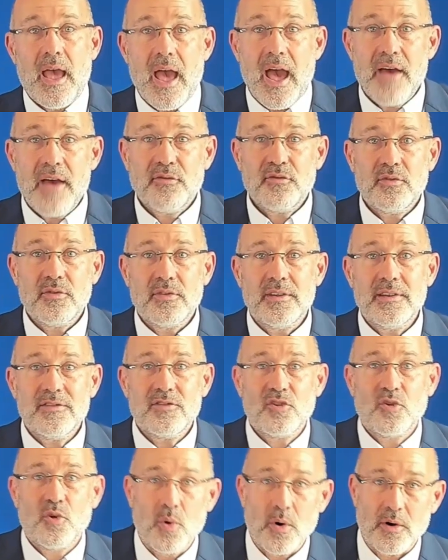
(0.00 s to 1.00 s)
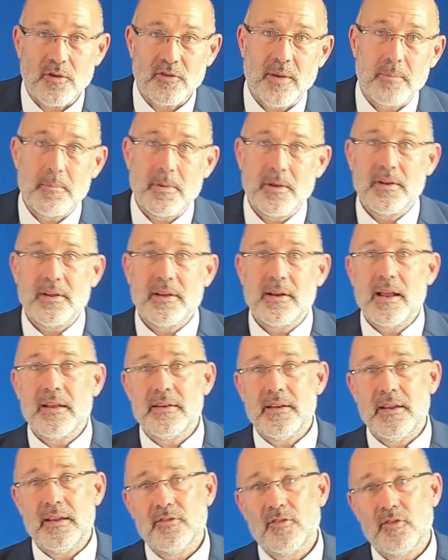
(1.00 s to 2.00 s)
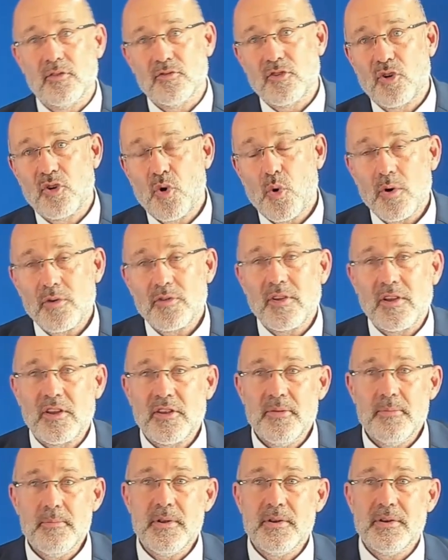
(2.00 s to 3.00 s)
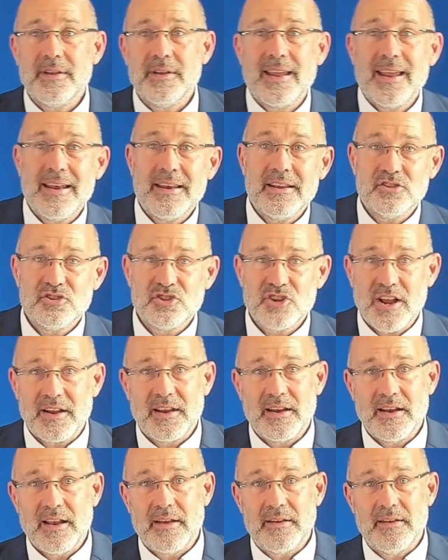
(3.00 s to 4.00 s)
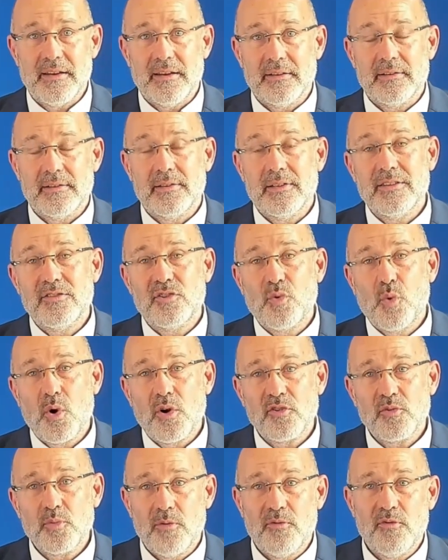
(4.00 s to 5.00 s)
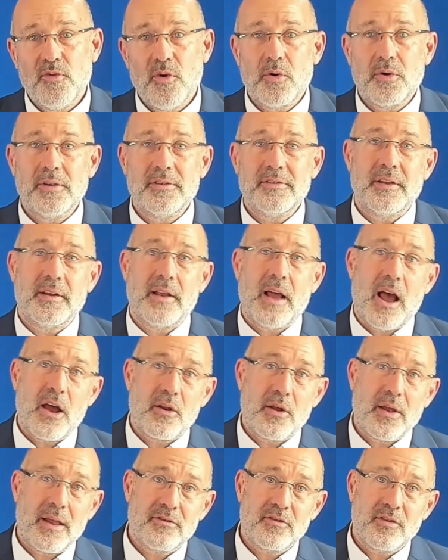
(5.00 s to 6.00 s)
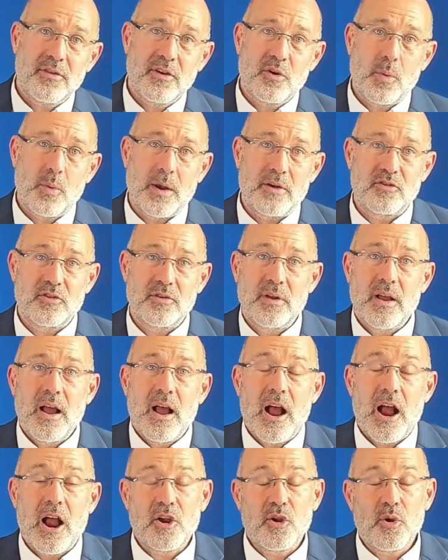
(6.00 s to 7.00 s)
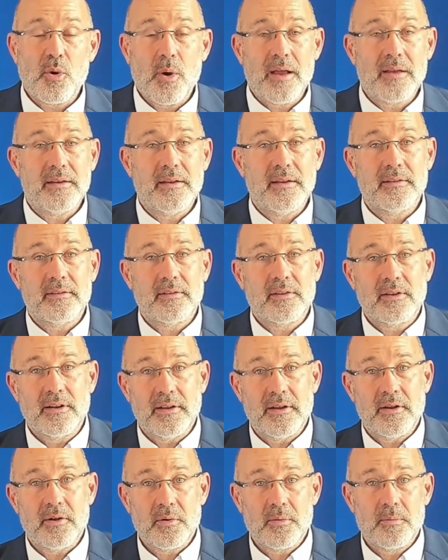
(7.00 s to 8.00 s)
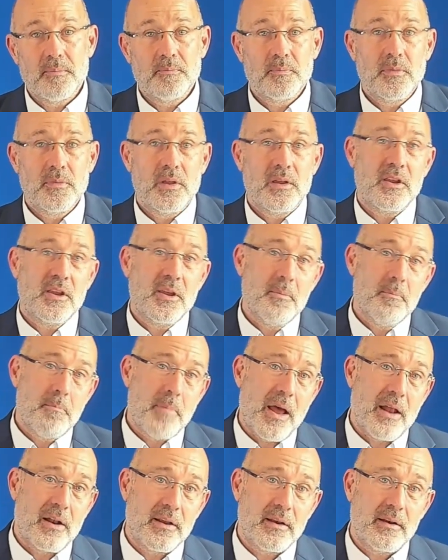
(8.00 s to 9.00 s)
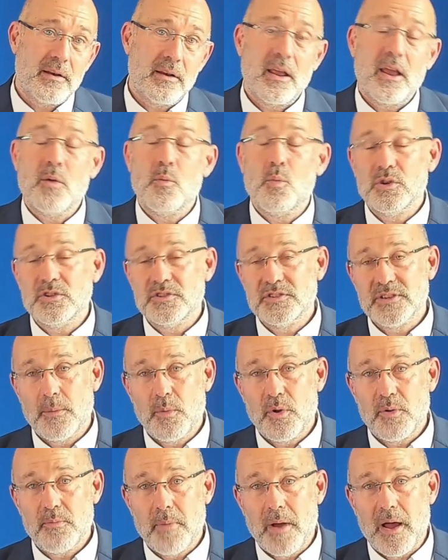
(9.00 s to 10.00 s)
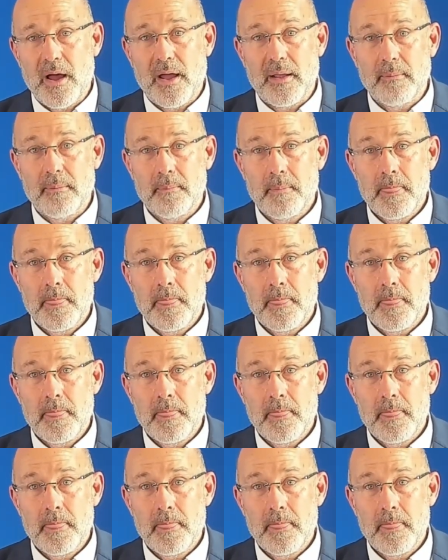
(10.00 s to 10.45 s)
After this course on building ideas, there's a course on communicating and checking ideas. This course will focus on how to answer the question, are your ideas clear, compelling, and would someone buy?